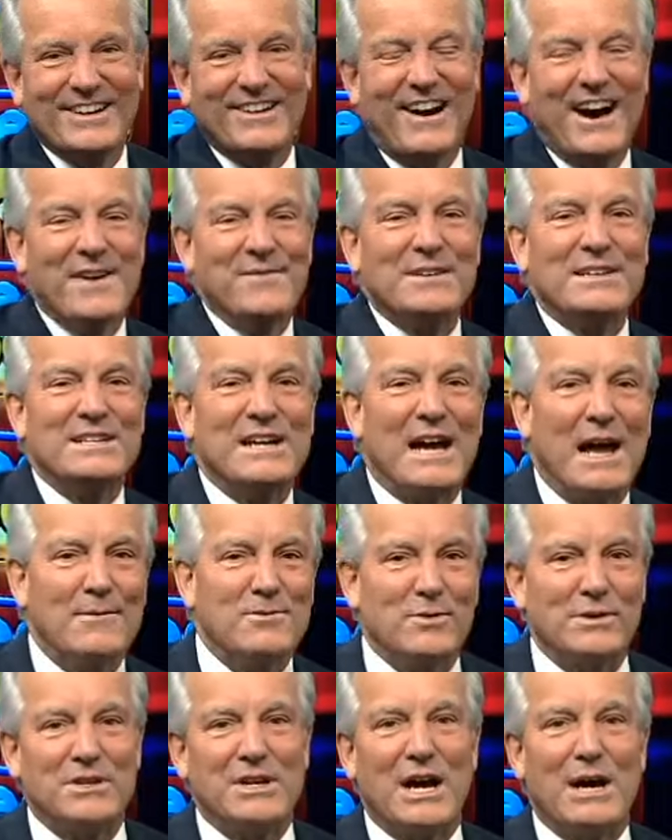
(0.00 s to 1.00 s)
Now,
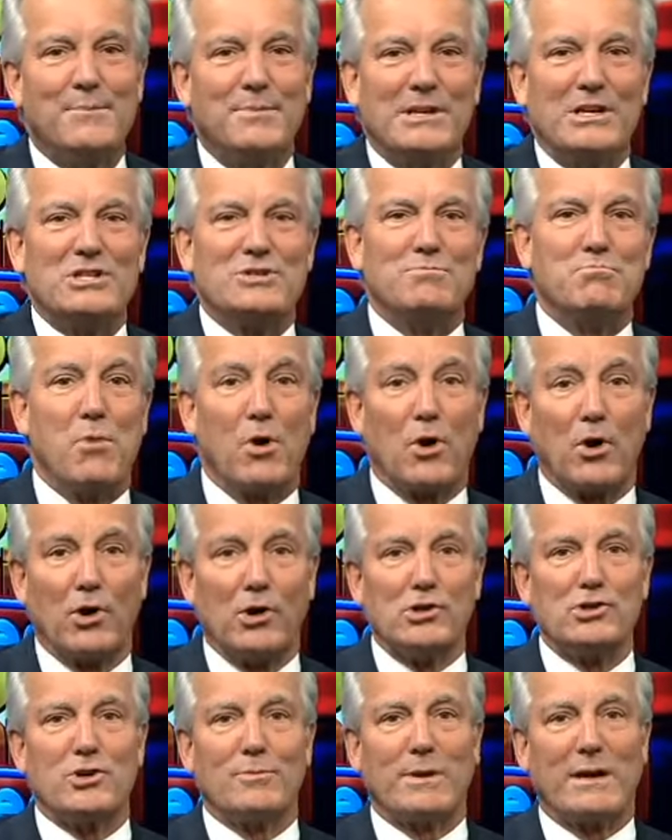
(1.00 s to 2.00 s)
oftentimes when companies
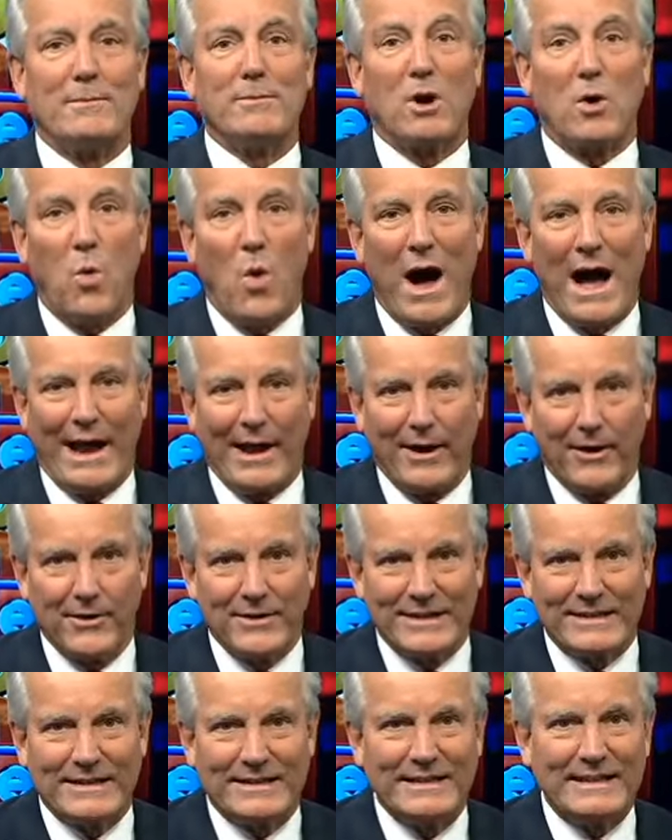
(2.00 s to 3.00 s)
merge or become acquired,
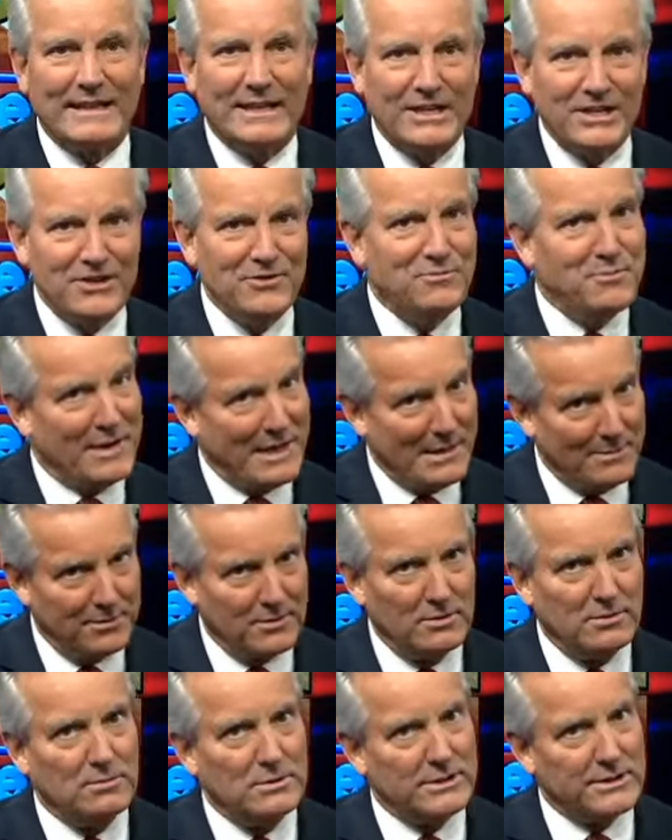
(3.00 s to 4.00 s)
it can leave
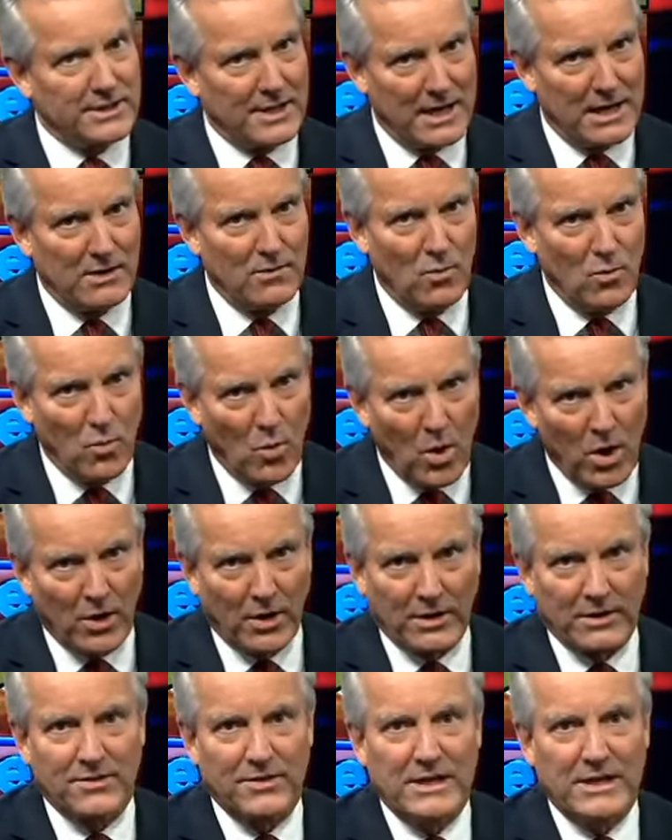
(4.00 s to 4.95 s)
people without work.